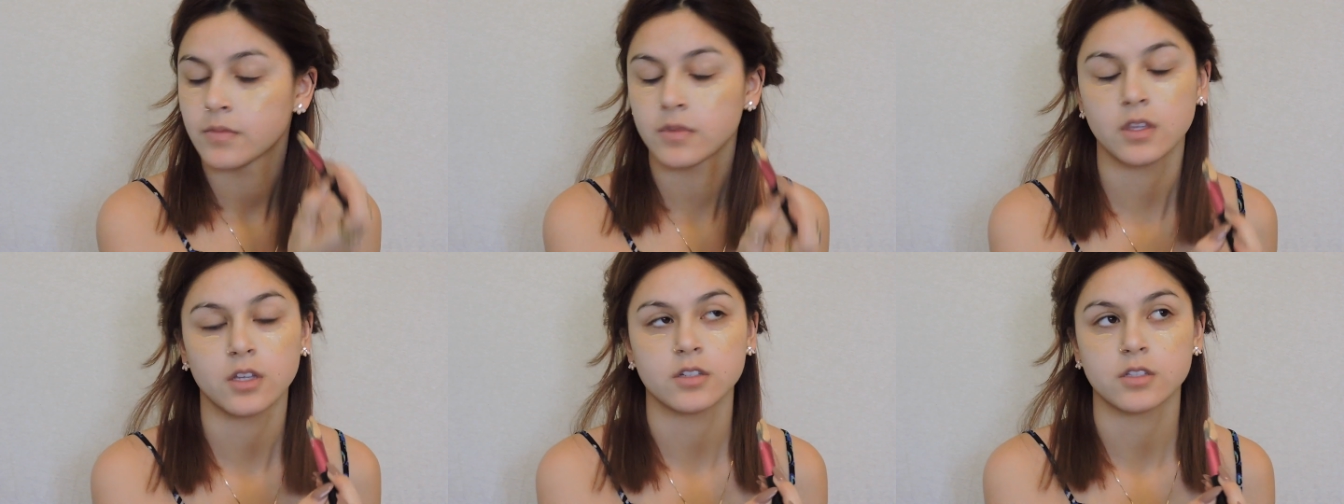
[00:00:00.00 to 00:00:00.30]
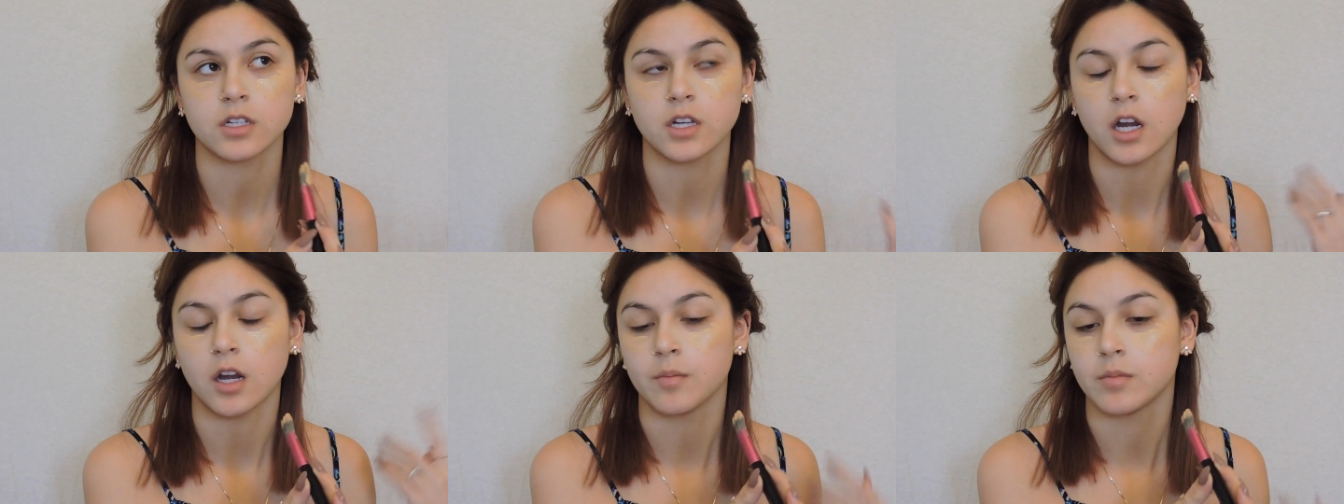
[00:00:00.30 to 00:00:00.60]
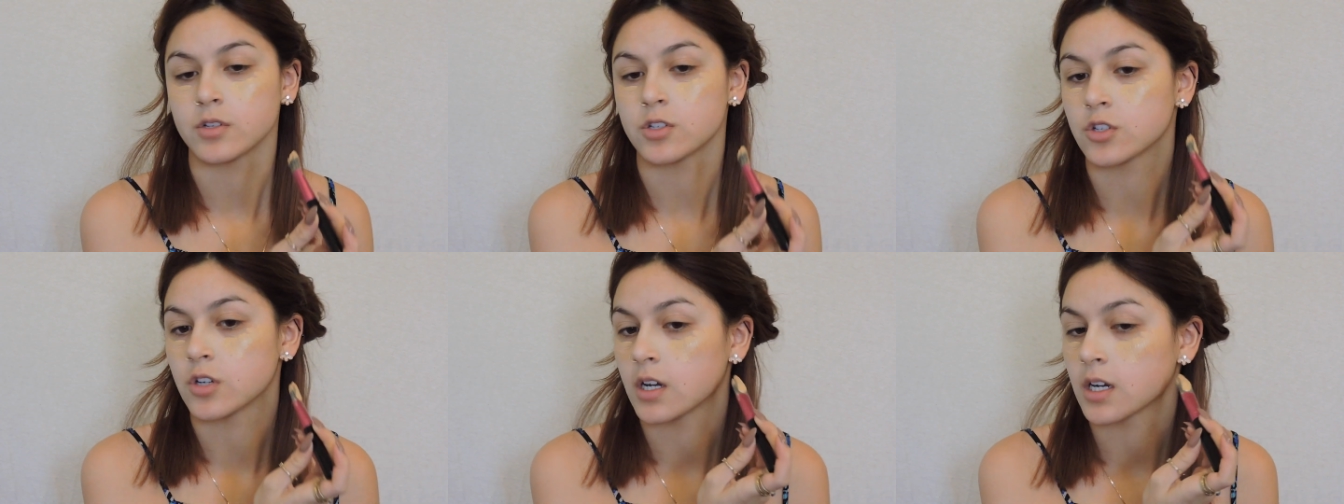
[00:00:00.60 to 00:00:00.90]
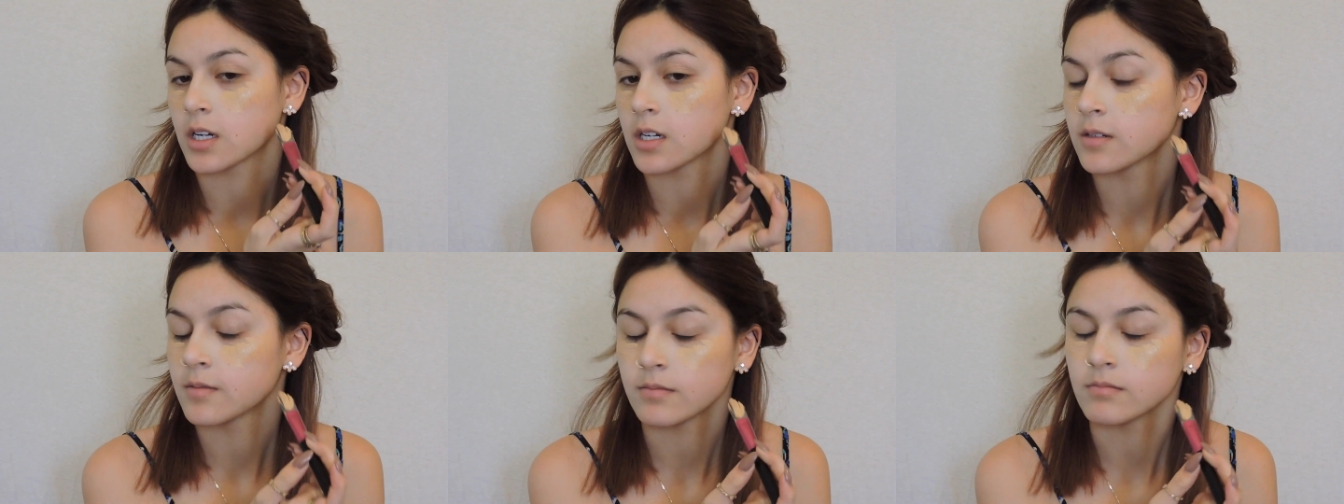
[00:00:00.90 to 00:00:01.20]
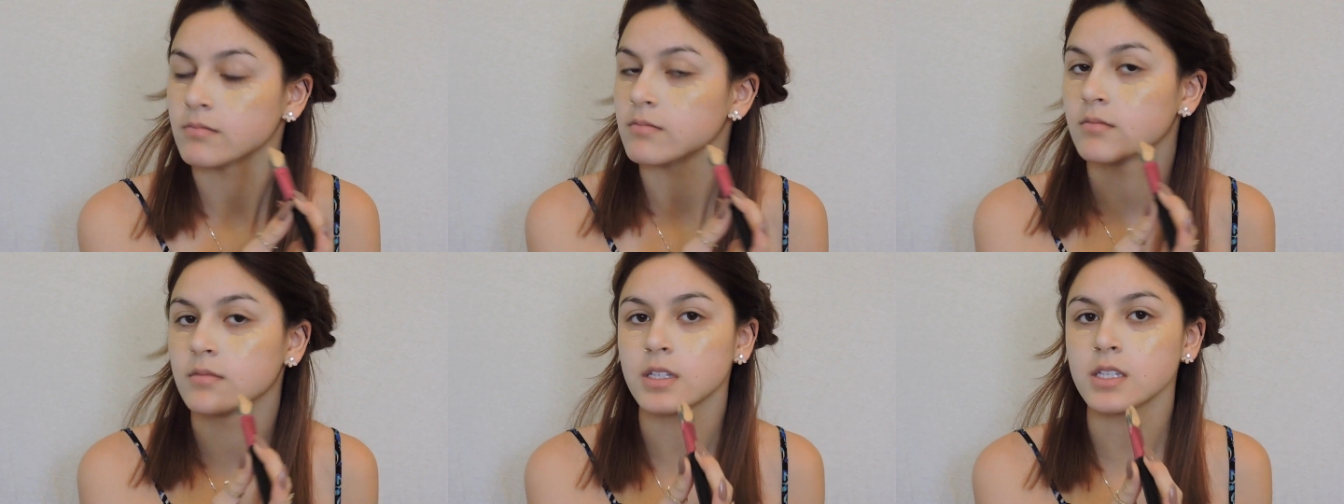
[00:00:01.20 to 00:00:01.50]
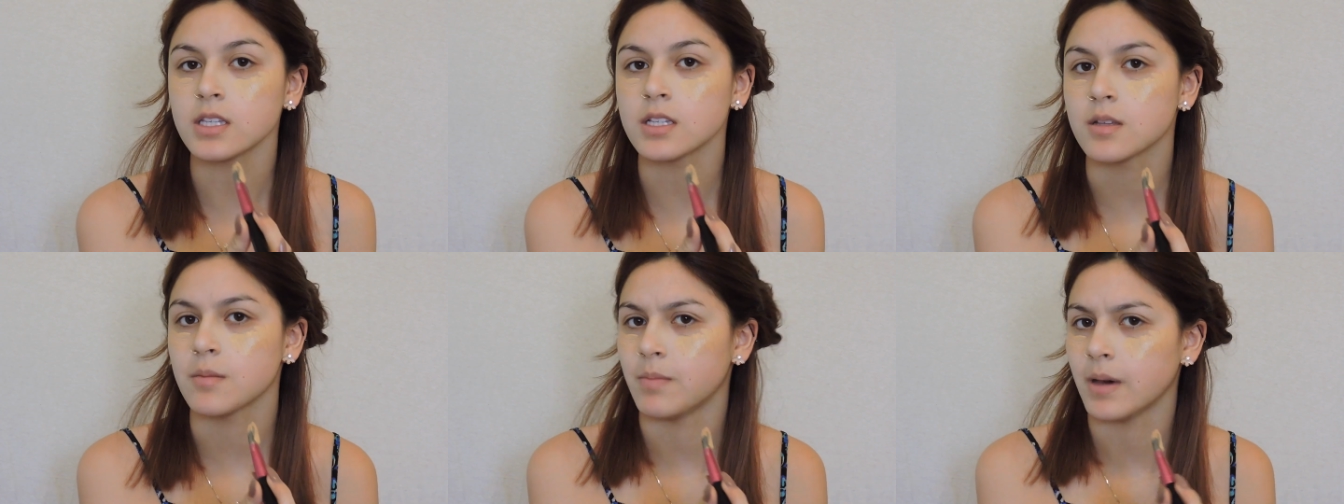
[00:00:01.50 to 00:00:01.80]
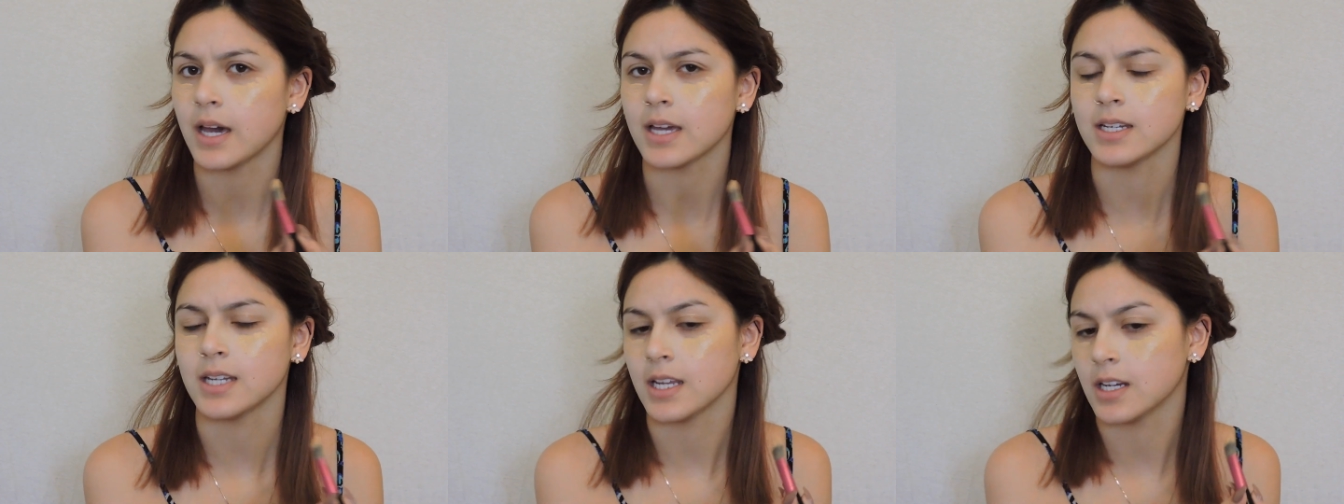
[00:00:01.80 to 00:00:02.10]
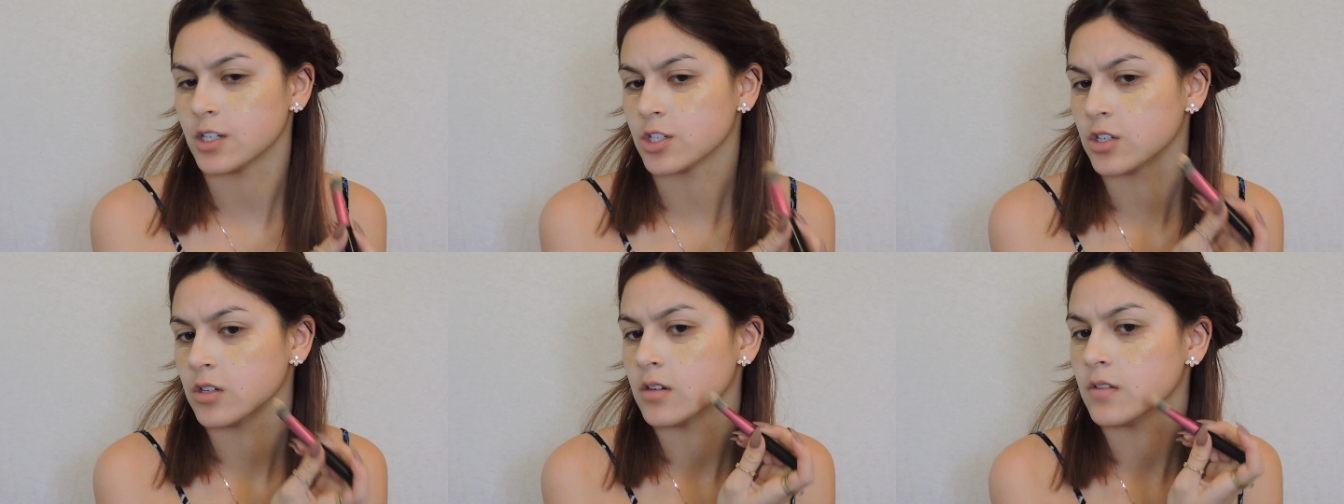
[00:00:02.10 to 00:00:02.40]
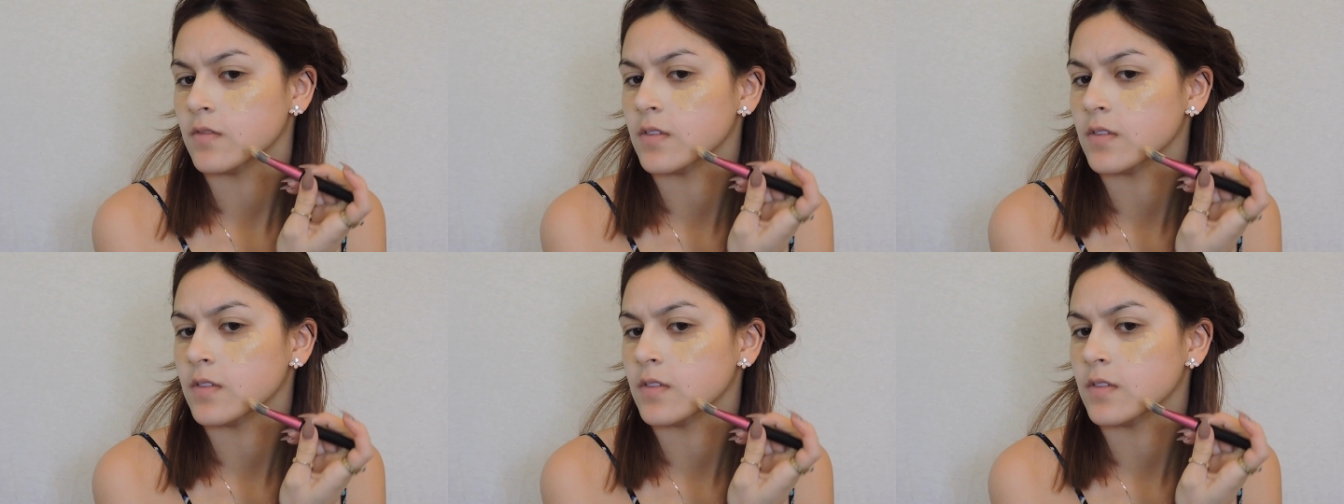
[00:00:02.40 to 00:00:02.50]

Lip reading: There's a garbage truck. This is a bad day to shoot a